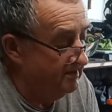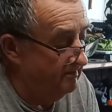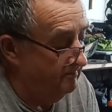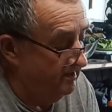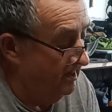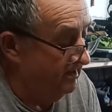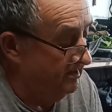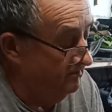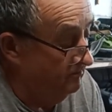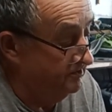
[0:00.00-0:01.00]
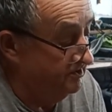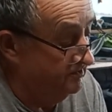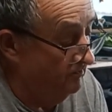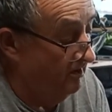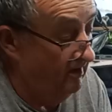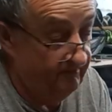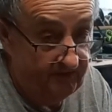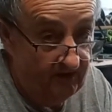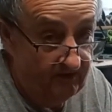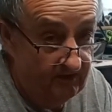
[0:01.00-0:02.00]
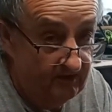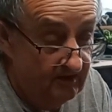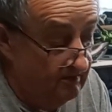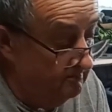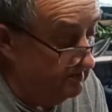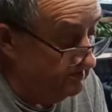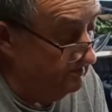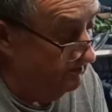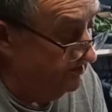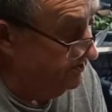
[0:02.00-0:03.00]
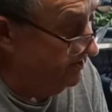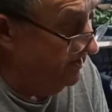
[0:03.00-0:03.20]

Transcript: 10BA, which is what I've done, because otherwise you're